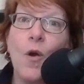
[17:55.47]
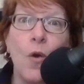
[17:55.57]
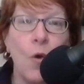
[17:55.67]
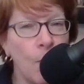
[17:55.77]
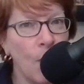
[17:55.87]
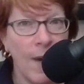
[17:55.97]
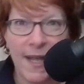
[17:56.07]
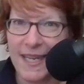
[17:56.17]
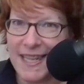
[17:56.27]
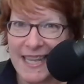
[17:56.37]
Whoo
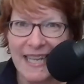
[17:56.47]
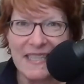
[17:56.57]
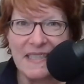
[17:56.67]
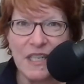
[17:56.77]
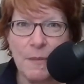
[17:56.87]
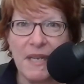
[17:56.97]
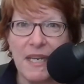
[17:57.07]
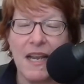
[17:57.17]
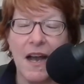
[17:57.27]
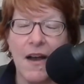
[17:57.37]
boy, that's going to
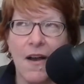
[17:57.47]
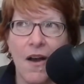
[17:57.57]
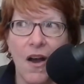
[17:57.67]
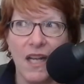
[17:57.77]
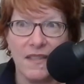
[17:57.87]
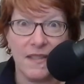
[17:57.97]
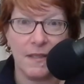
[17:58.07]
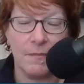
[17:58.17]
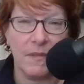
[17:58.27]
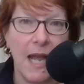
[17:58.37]
be
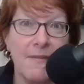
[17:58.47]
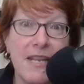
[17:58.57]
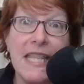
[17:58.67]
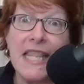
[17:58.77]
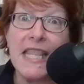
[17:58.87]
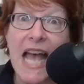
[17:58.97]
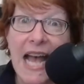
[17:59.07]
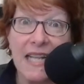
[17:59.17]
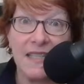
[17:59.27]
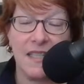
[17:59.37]
awesome. I mean,
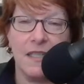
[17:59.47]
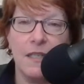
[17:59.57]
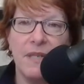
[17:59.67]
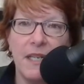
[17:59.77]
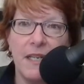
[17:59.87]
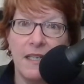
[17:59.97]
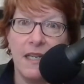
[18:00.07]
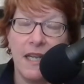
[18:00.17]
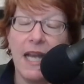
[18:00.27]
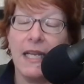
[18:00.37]
that's going to be
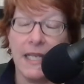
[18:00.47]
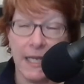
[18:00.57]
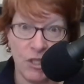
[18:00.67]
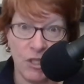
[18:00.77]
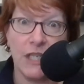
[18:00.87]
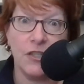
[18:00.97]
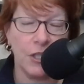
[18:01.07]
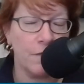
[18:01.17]
a game changer